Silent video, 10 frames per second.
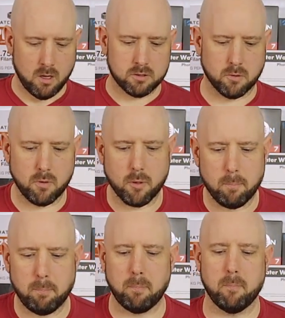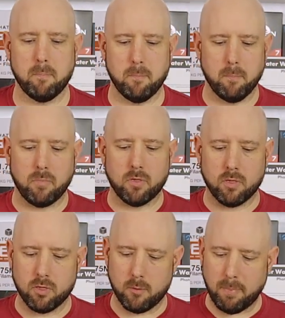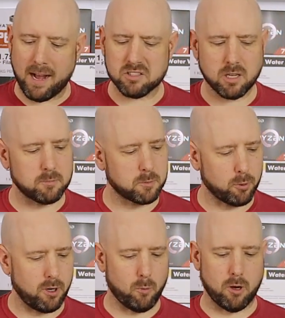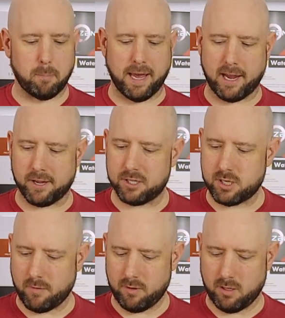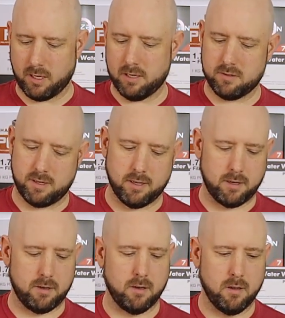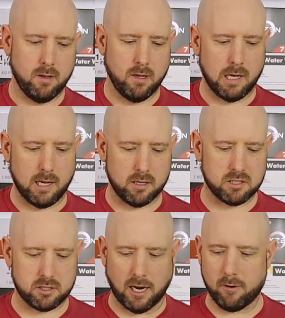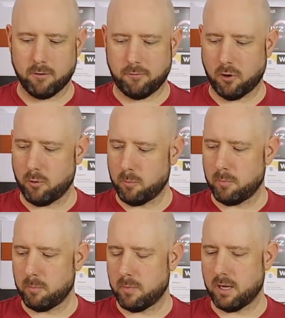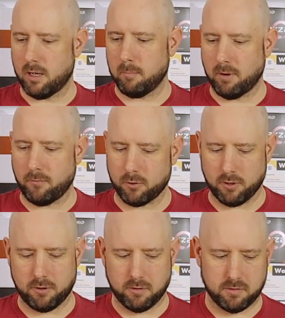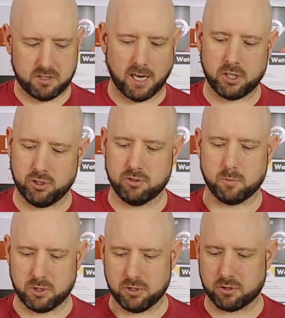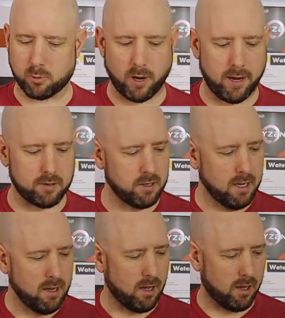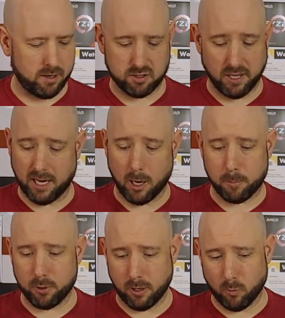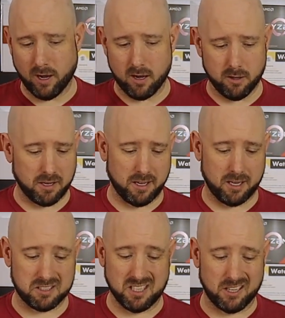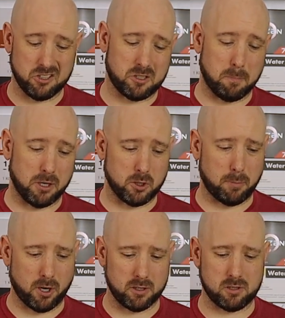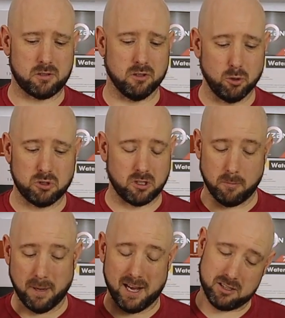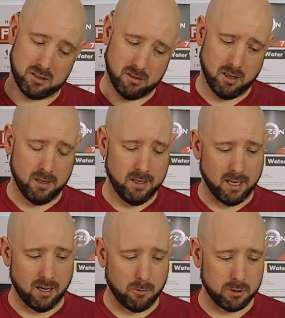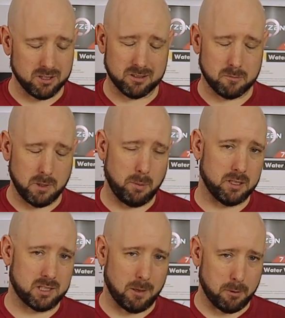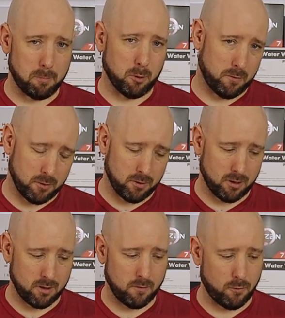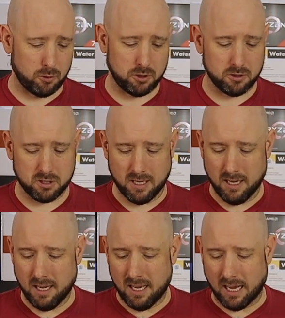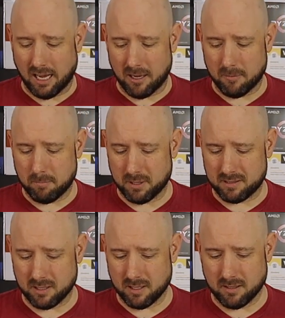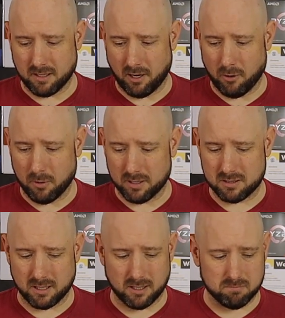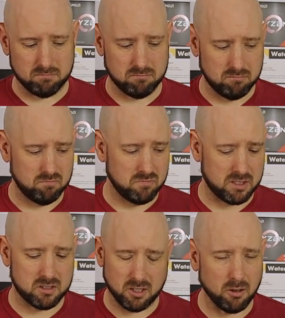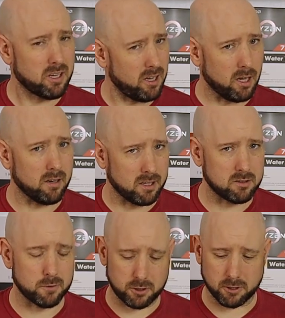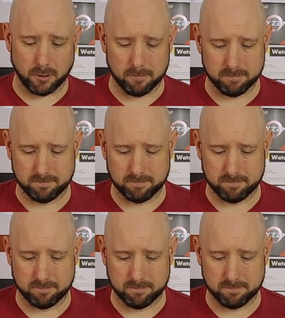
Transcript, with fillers: So the, the box comes pretty well packaged. Everything is in uh, styrofoam uh, buffered sections, which is great, uh, and it's laid out pretty well. Again, it's not just a bunch of parts loose in a box, uh, which is maybe a step up over the, the Folgers, uh, but uh, you know, it's, um, it's still a kit, that's for sure.